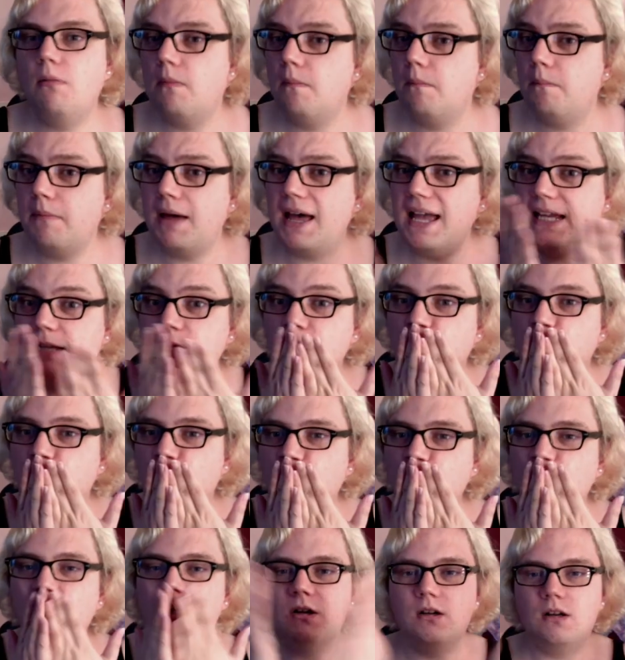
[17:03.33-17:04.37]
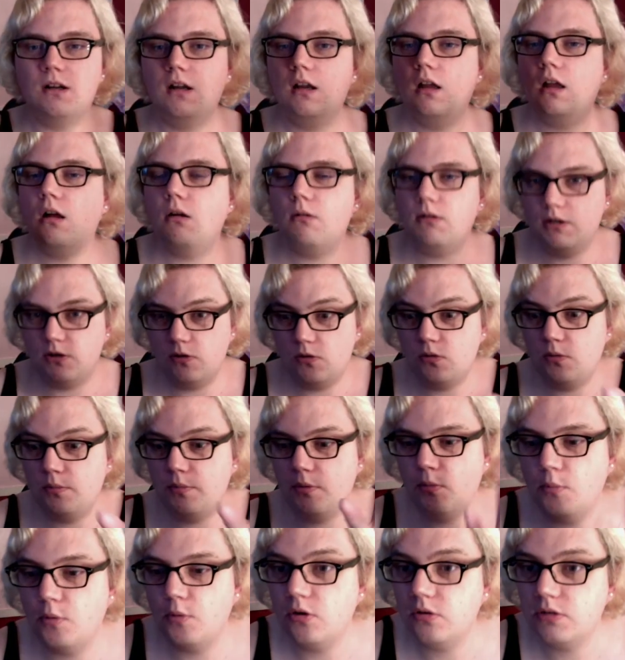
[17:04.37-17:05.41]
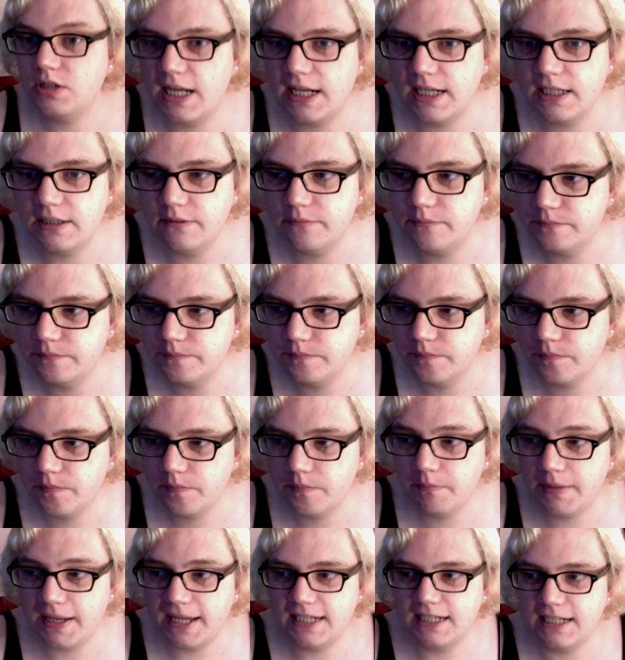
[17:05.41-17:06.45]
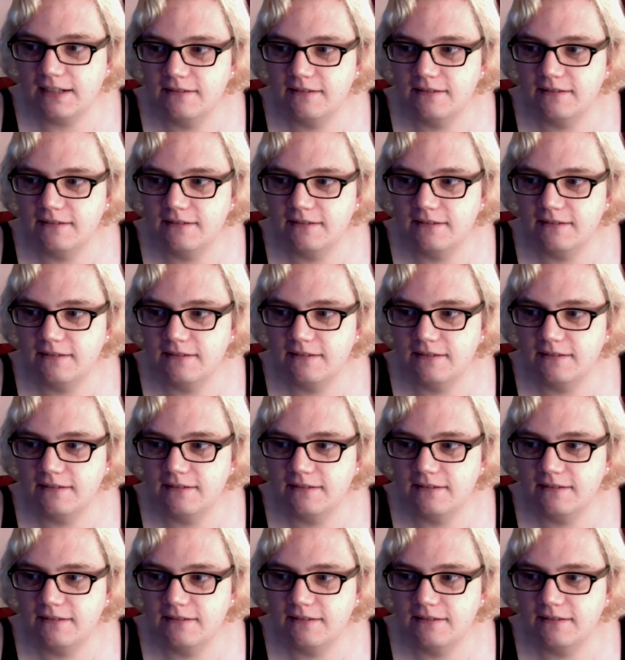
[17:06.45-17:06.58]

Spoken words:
Bye. On a hormone update. Bye.